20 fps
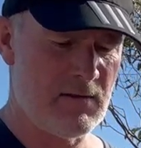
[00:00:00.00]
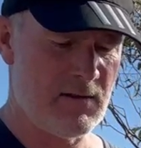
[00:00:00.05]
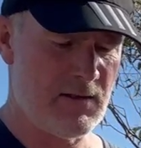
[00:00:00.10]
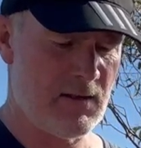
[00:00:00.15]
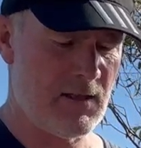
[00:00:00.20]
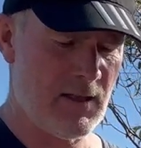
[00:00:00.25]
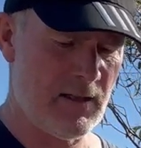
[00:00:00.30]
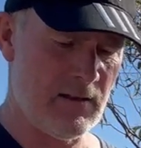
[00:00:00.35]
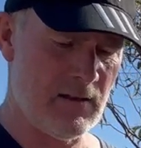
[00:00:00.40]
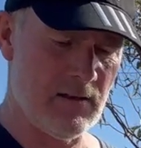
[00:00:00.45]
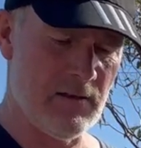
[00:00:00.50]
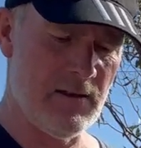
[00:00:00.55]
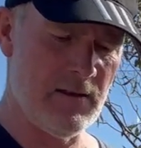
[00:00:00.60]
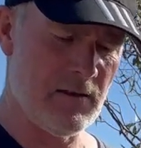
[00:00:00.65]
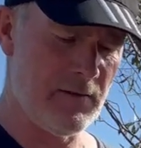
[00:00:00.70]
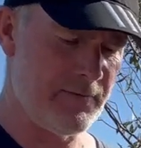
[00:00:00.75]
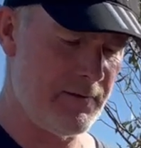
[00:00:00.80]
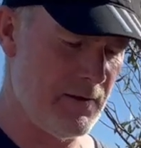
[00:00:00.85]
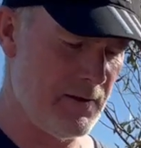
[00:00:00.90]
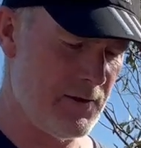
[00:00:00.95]
take the lid
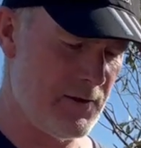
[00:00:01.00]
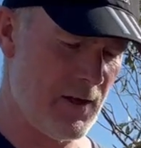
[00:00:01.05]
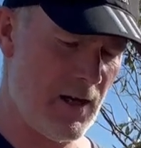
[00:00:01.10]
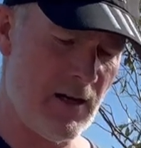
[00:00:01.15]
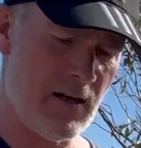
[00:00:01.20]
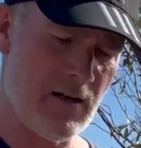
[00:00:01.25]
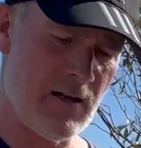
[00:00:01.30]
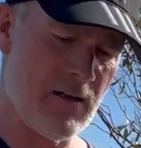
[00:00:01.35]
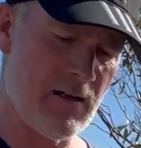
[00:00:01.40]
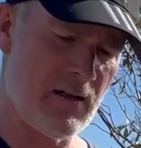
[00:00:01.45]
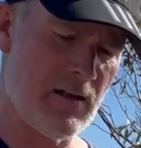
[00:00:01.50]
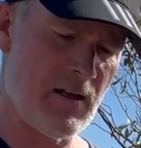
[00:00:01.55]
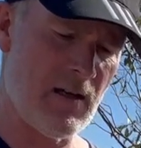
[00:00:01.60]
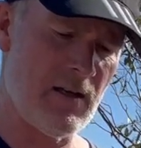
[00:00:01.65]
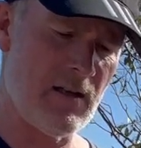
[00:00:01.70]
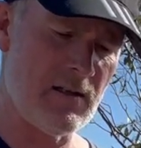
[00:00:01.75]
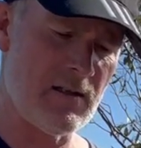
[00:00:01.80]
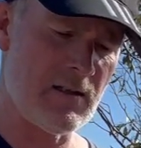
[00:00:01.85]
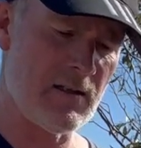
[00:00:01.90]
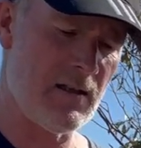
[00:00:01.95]
off your jet
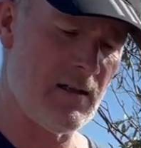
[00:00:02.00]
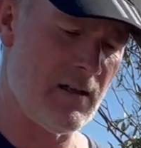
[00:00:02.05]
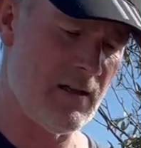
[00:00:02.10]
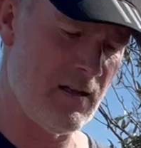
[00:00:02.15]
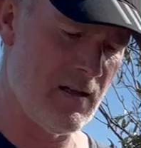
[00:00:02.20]
canister